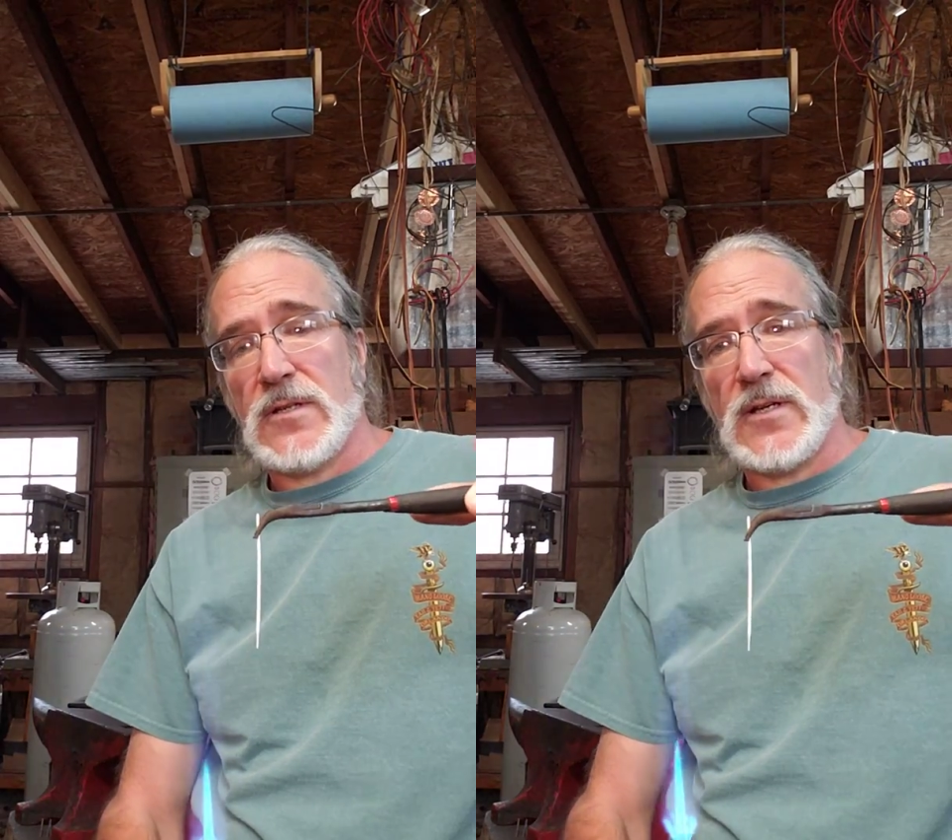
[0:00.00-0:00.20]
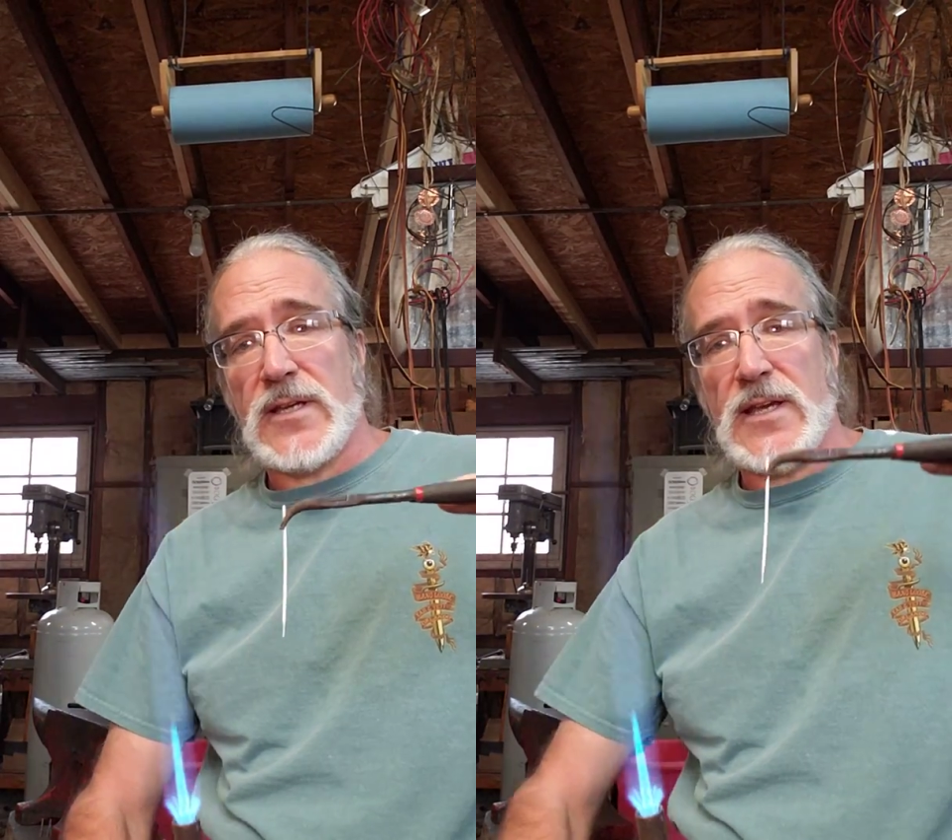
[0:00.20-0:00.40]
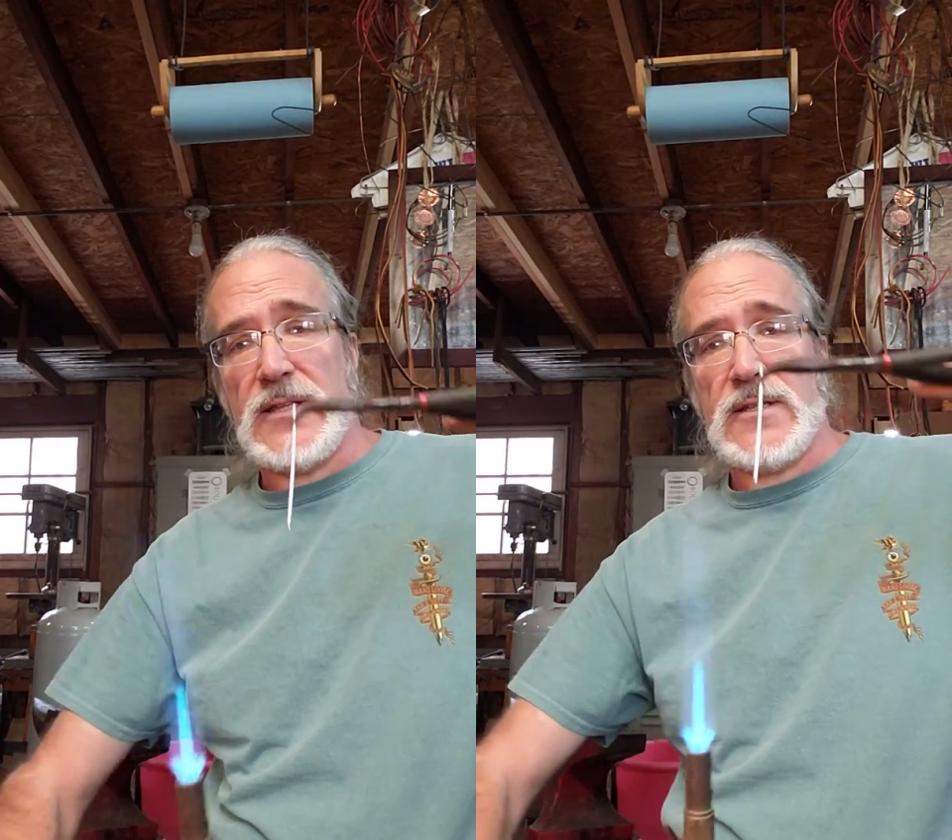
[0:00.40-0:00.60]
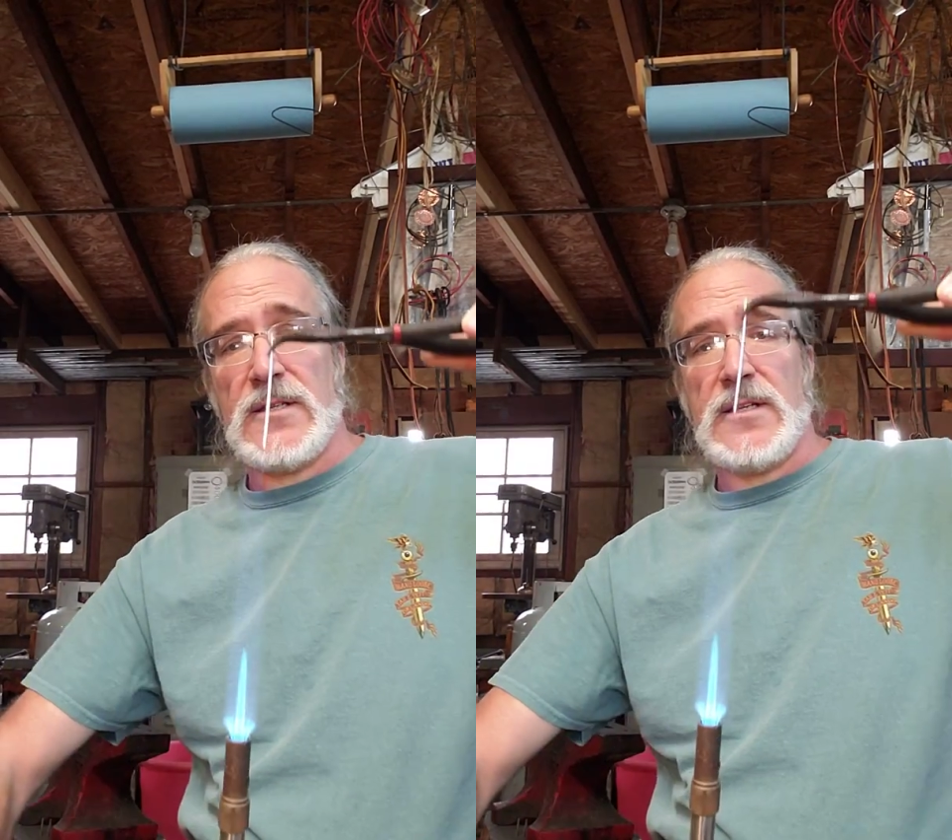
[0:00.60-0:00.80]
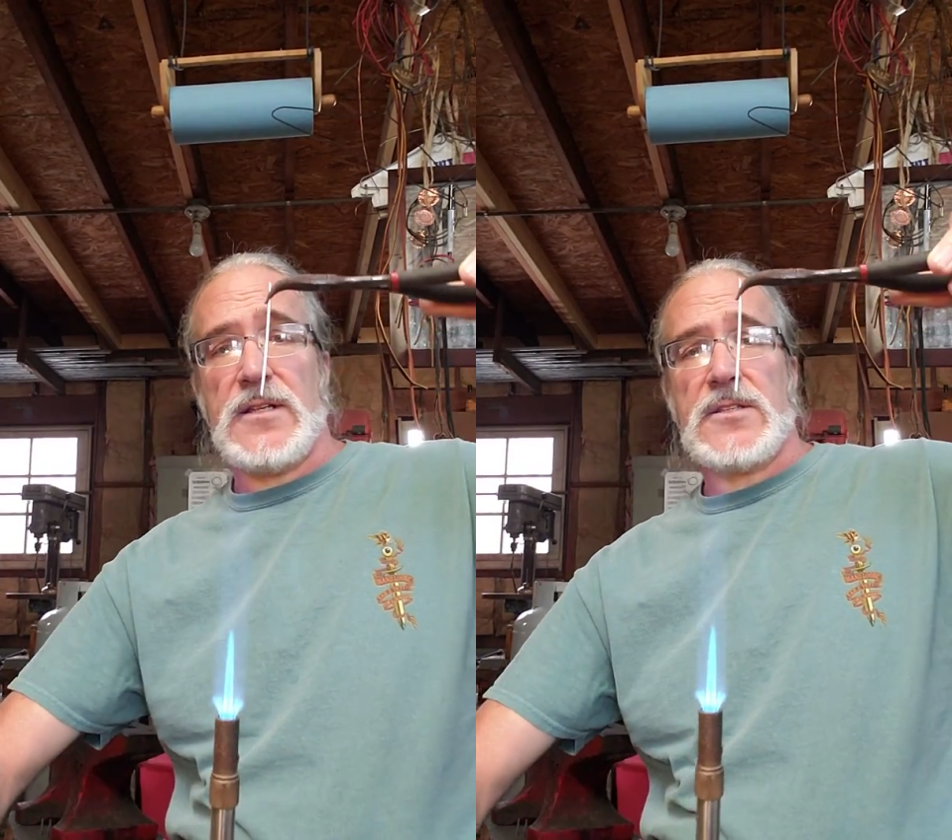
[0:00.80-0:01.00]
Again,
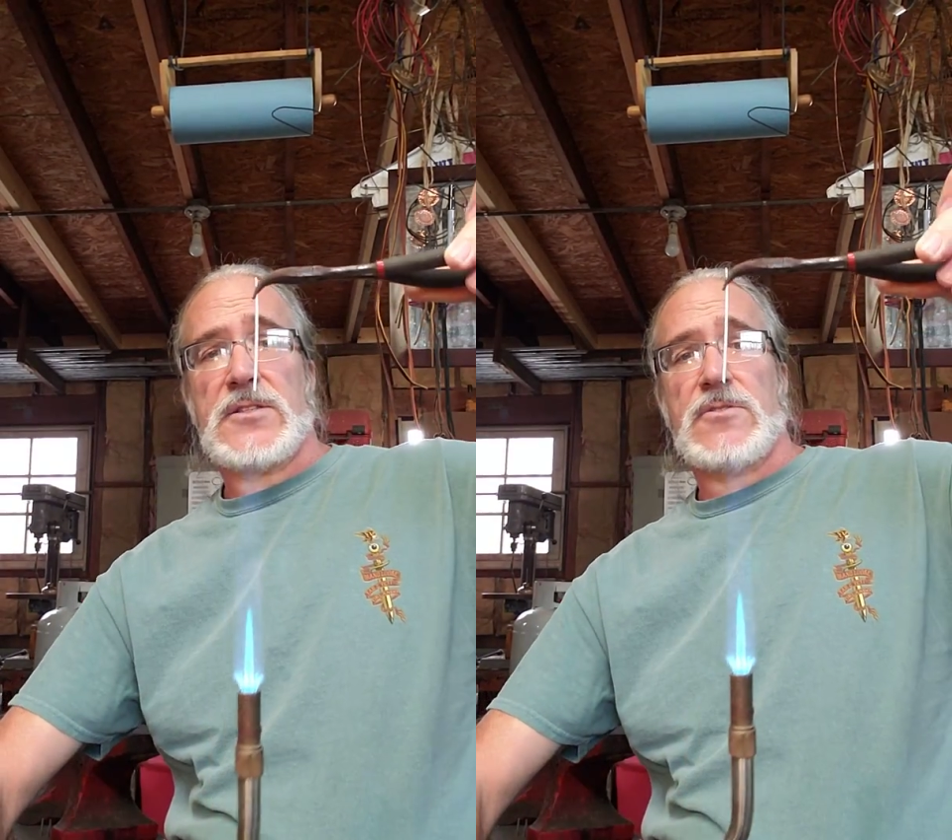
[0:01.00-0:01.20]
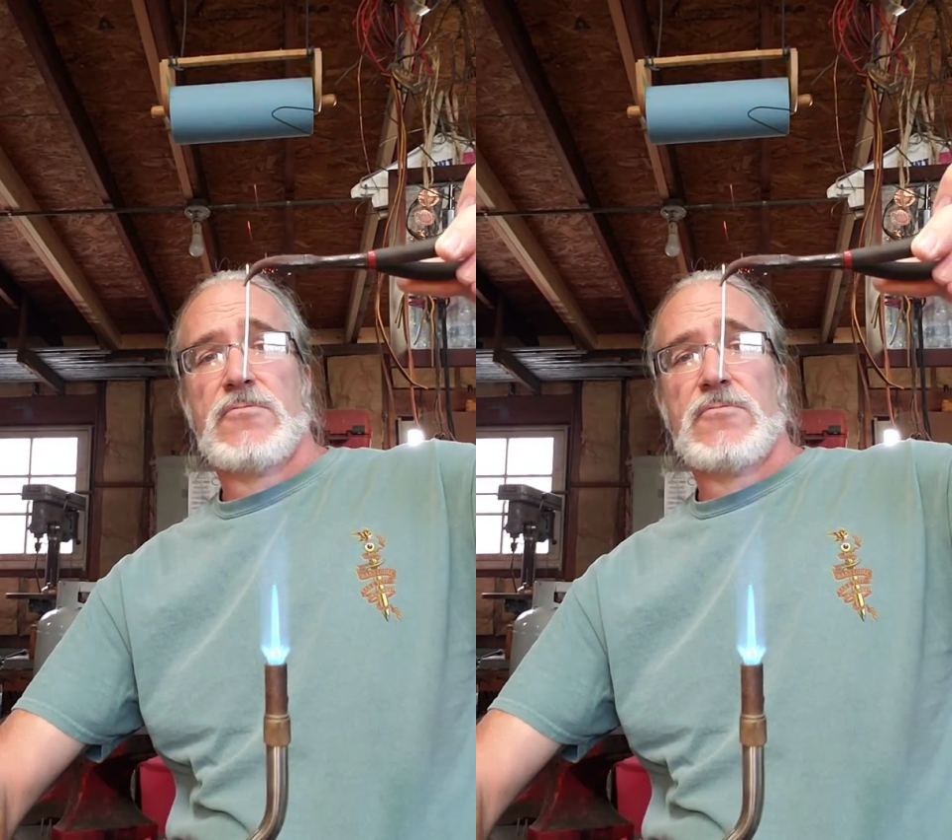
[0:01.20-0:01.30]
it's